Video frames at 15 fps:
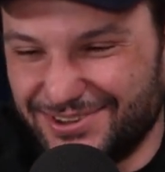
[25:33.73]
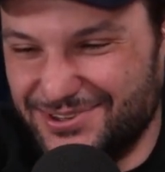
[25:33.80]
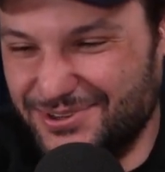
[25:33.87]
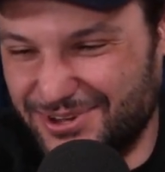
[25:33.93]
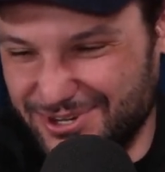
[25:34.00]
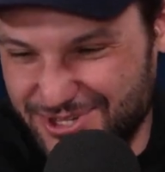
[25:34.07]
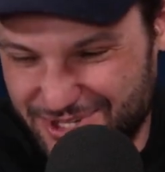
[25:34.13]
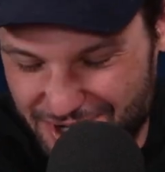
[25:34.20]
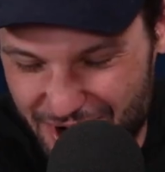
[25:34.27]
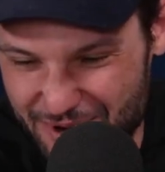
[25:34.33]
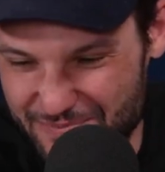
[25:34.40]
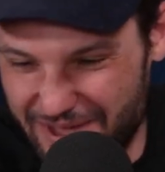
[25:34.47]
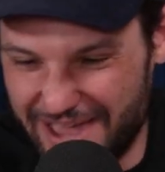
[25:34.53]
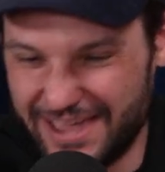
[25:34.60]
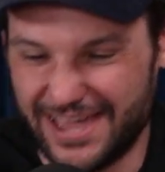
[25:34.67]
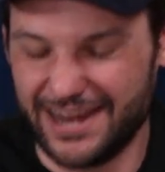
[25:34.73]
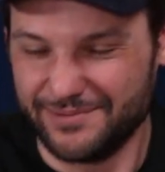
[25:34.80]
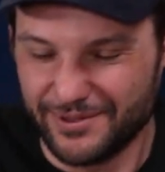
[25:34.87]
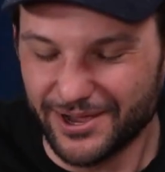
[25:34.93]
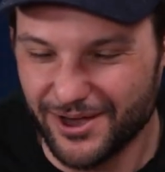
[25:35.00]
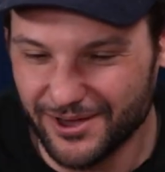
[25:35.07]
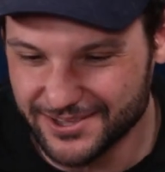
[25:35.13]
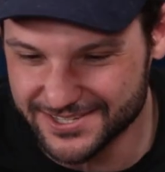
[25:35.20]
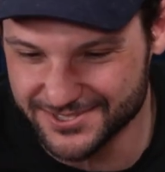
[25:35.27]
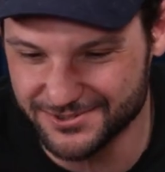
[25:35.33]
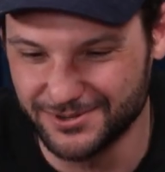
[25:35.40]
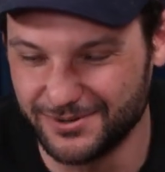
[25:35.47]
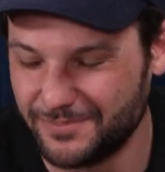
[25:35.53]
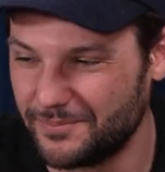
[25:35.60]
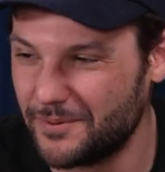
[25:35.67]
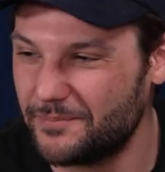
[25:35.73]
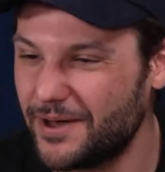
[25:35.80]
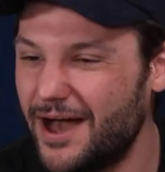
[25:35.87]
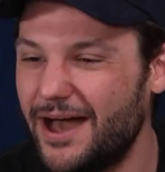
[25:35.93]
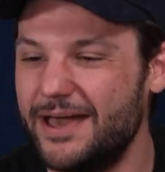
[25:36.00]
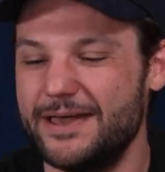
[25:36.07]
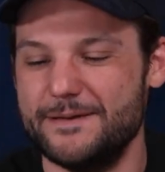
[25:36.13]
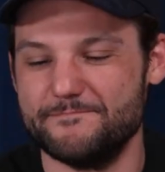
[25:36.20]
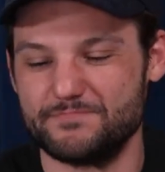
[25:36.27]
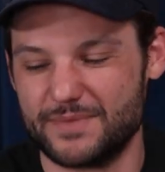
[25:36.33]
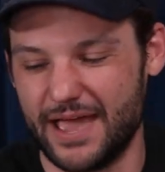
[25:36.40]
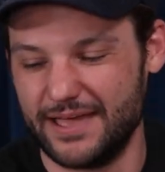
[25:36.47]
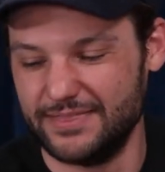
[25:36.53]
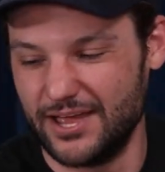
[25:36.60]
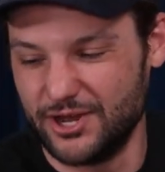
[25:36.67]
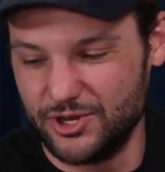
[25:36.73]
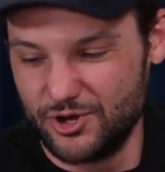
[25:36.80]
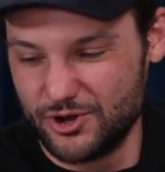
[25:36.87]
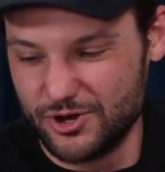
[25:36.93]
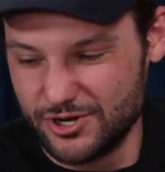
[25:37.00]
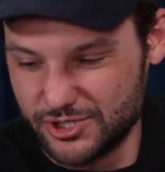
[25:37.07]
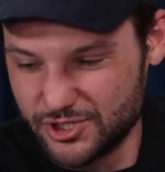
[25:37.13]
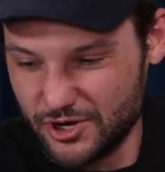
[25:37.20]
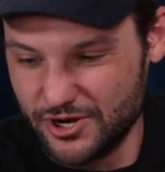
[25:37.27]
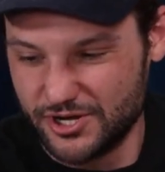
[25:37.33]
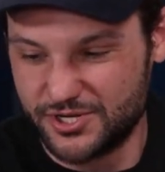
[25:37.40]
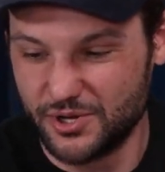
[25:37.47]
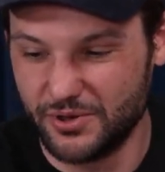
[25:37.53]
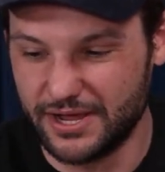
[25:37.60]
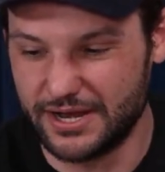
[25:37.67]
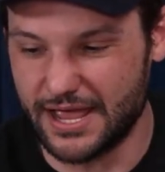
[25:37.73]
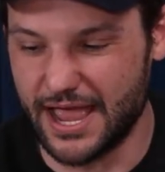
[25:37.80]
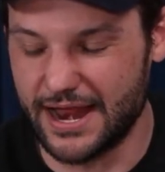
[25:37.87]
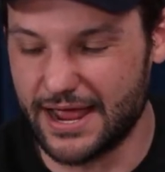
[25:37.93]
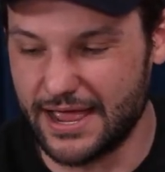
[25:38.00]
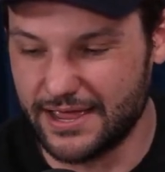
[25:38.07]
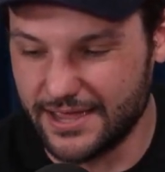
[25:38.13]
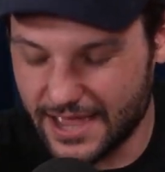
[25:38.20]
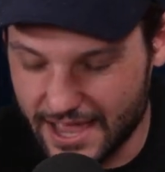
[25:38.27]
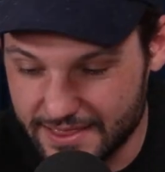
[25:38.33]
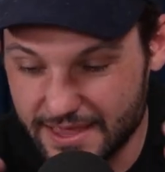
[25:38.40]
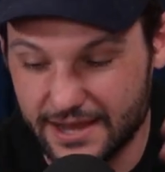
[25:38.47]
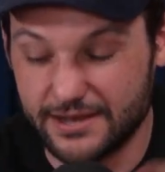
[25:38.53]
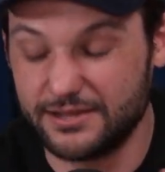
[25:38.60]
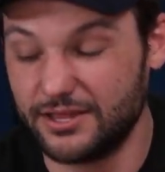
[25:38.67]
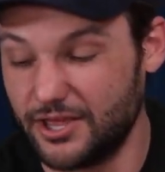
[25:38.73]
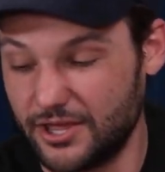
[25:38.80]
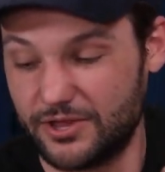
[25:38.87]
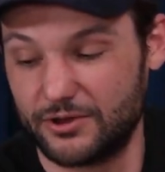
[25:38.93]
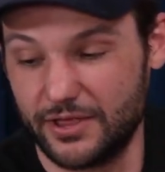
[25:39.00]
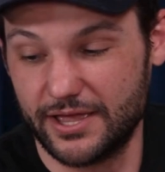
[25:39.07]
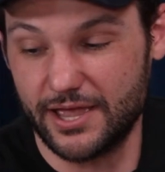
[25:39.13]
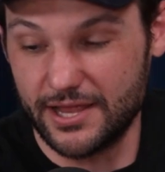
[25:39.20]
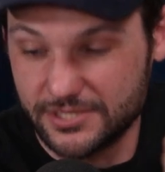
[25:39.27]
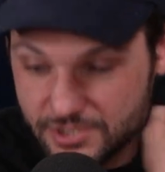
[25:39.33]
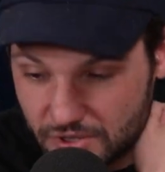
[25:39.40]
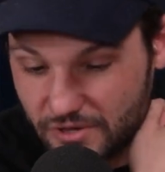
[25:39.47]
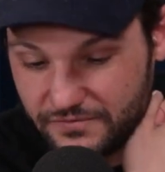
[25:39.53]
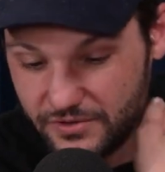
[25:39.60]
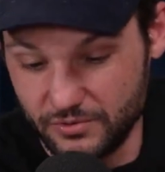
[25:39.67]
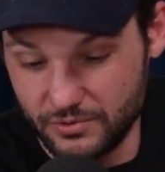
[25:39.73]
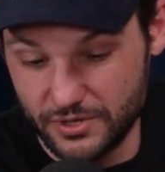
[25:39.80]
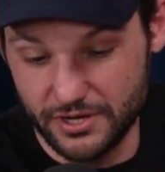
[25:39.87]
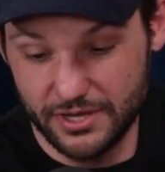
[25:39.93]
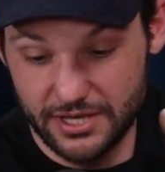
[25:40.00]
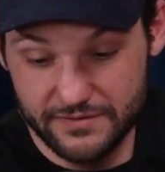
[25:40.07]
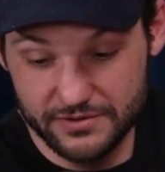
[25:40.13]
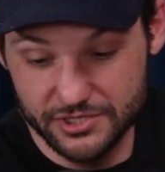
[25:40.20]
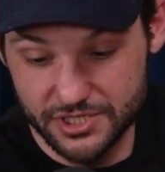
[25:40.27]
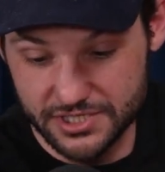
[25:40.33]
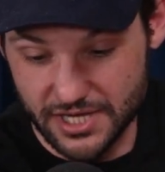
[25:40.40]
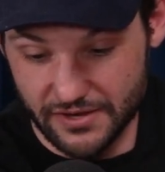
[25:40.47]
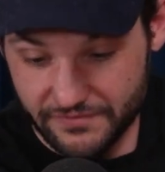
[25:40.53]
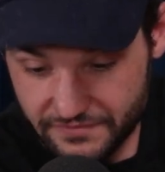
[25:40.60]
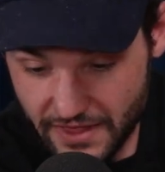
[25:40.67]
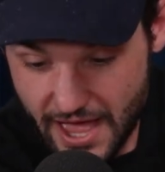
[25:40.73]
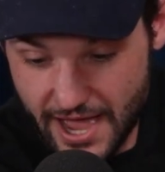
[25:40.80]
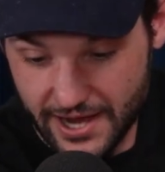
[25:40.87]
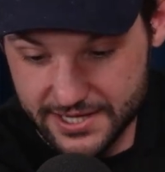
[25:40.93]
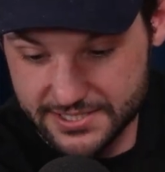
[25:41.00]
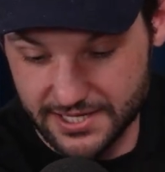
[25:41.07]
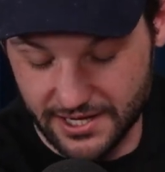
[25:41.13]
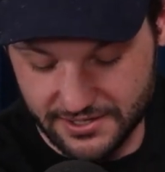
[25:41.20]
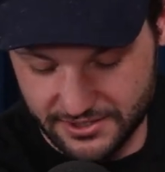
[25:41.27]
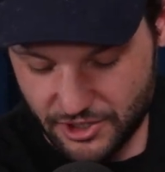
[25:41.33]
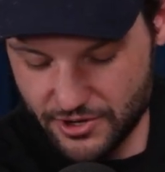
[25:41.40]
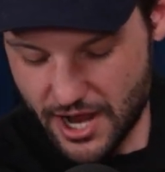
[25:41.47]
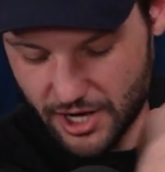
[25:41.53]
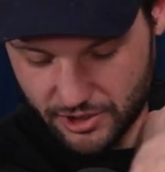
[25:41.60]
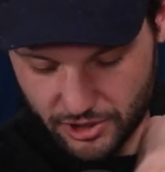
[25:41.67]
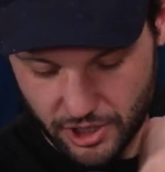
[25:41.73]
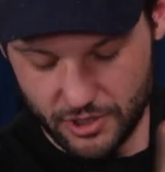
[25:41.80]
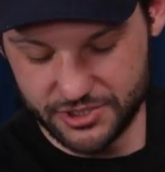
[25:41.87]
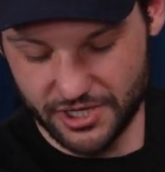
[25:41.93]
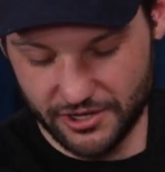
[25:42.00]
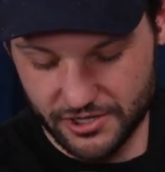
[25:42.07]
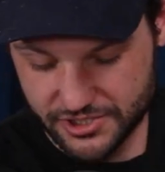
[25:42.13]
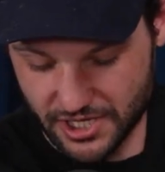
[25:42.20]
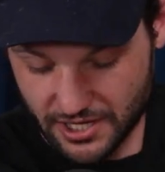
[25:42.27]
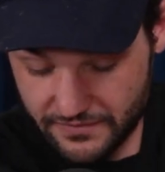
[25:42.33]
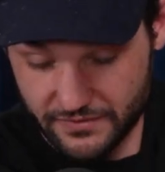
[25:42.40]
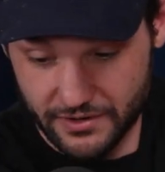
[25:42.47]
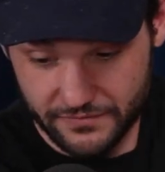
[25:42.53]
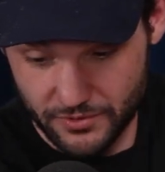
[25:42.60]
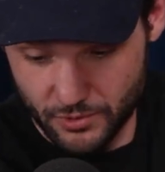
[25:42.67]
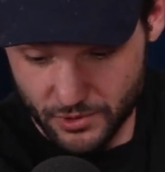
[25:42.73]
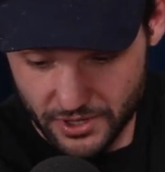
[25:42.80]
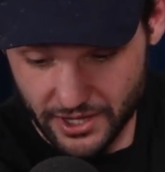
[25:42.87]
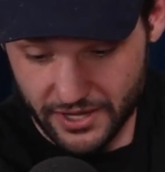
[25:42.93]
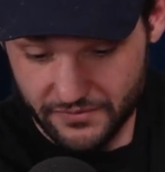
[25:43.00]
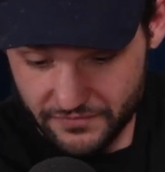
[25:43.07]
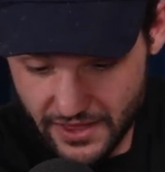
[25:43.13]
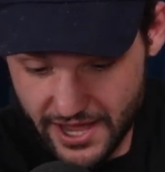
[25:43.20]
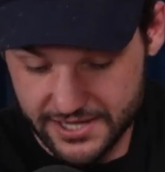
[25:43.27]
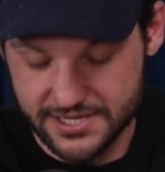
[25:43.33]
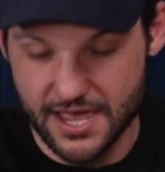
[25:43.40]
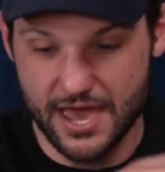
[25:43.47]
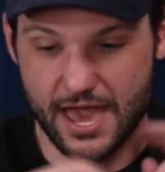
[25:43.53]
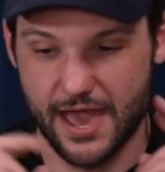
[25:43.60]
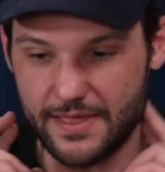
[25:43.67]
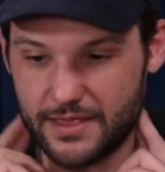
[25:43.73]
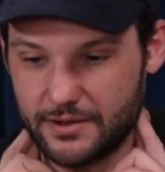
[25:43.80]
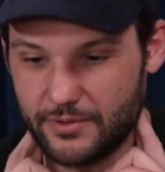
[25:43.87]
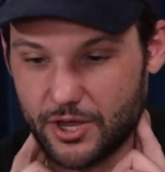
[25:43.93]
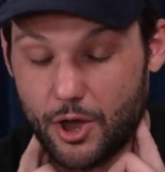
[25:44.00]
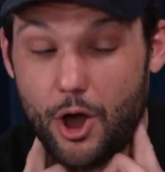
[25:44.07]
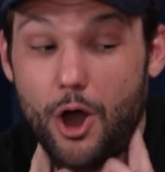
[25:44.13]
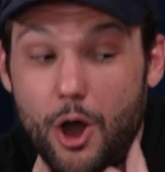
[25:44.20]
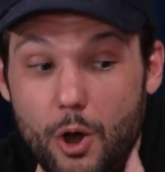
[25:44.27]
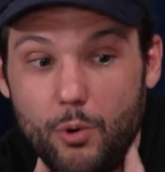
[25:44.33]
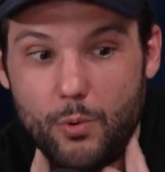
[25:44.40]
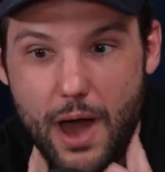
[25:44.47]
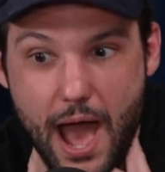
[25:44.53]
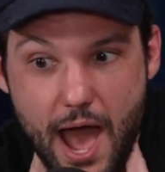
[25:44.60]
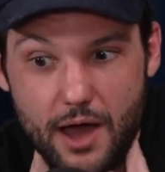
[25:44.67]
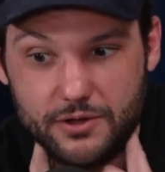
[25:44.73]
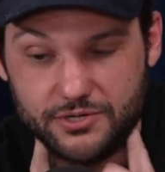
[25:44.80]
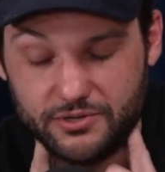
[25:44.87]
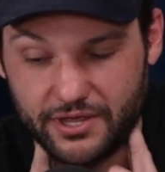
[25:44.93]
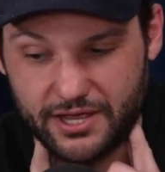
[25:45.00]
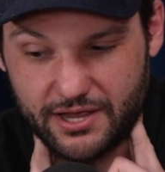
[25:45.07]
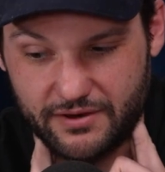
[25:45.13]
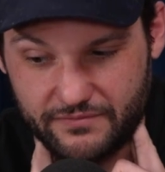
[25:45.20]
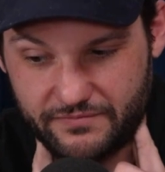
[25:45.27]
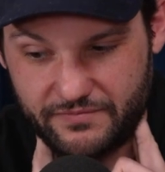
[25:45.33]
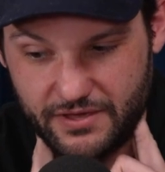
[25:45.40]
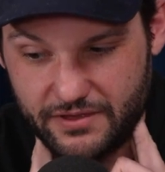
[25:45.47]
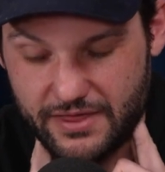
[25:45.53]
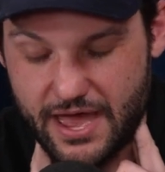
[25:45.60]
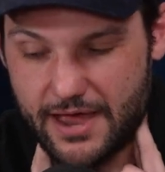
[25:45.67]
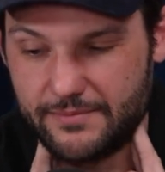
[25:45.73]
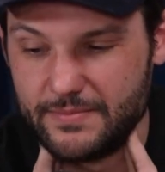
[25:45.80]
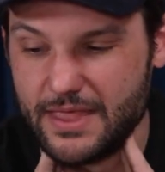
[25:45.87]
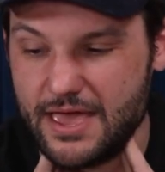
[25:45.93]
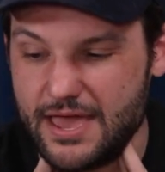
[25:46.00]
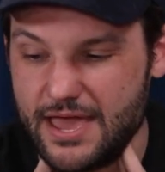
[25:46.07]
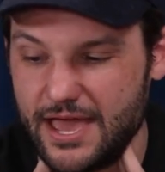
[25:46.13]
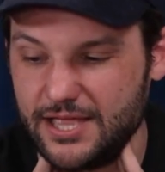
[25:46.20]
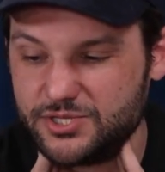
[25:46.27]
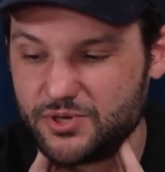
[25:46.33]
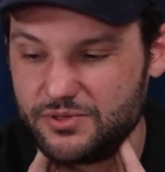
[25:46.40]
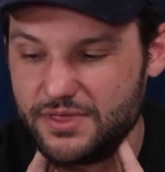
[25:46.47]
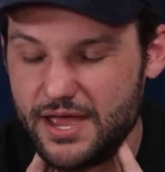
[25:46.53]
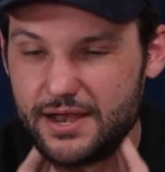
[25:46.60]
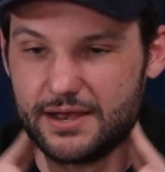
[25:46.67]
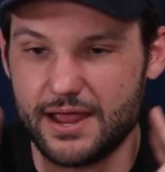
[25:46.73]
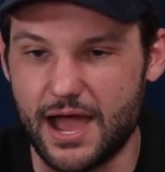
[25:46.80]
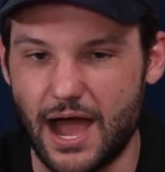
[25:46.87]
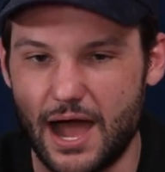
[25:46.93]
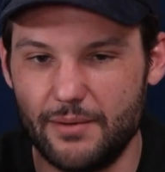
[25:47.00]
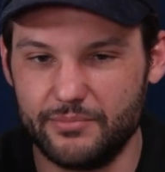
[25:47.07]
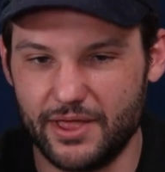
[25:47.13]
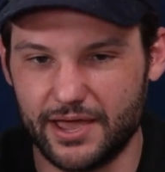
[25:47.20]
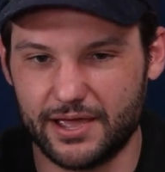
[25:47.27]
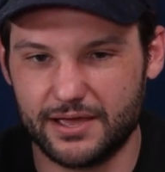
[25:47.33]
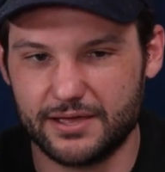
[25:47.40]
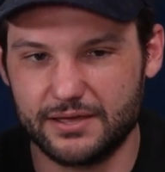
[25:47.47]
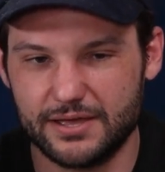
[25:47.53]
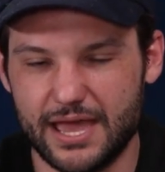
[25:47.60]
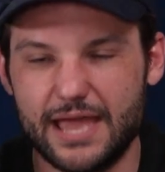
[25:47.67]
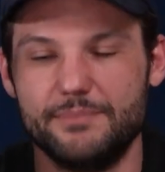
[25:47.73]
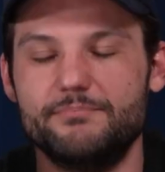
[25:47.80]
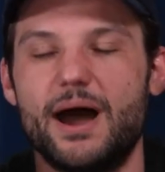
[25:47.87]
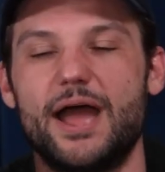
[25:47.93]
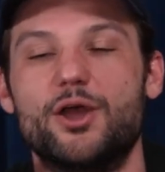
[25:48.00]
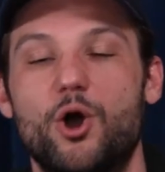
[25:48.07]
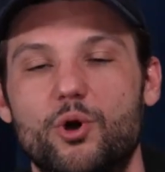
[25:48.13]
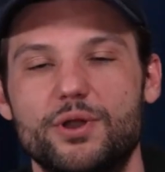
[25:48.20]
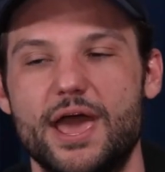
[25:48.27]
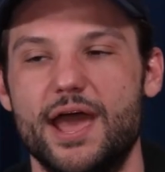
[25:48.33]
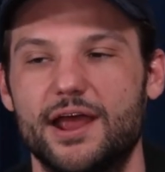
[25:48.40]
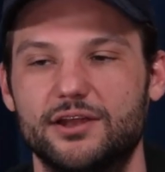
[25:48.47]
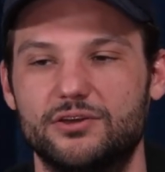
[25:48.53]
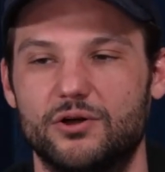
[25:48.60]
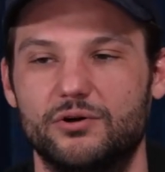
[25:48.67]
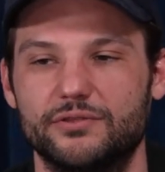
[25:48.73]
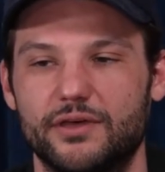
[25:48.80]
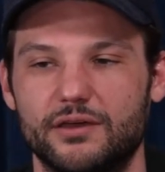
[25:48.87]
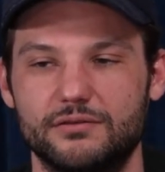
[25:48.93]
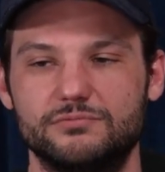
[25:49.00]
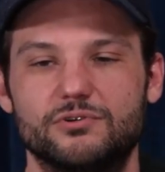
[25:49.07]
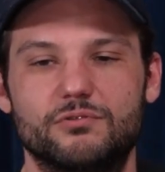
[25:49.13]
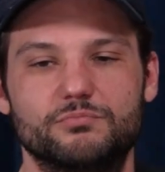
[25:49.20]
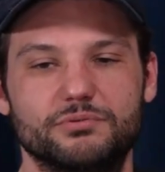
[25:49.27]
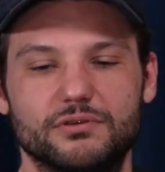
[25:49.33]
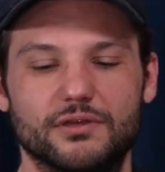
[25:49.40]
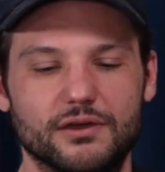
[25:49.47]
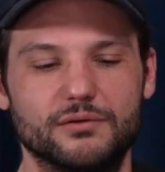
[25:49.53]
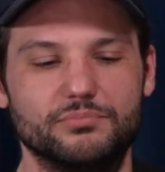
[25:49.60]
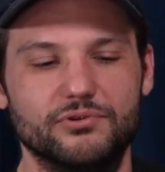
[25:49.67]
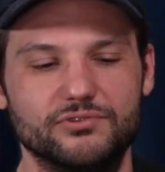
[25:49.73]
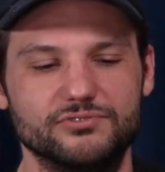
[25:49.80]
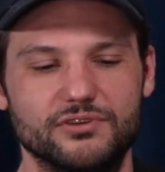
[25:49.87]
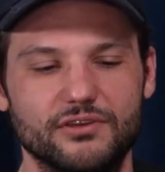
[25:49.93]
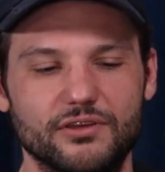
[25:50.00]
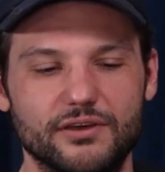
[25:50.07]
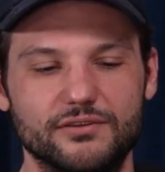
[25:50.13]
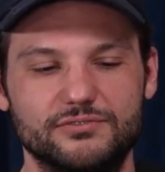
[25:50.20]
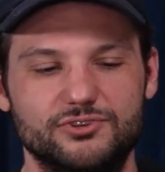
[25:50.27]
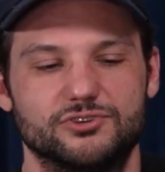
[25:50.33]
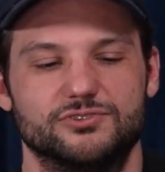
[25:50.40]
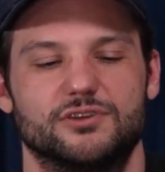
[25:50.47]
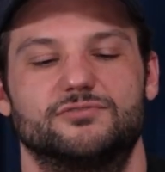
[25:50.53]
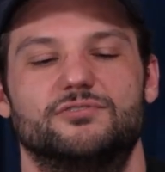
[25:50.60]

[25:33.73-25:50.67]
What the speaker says: you can show me, and I'm like, oh, this is cool, and then you're starting to do it, and then like you're like, and so if you were to even just like flex, like you're not closing it, you're just like, even if you were to like flex, and then I'm like, oh wow, dude, like I can feel that, and so then I'm like in my own head going like, don't be like a pussy, like just like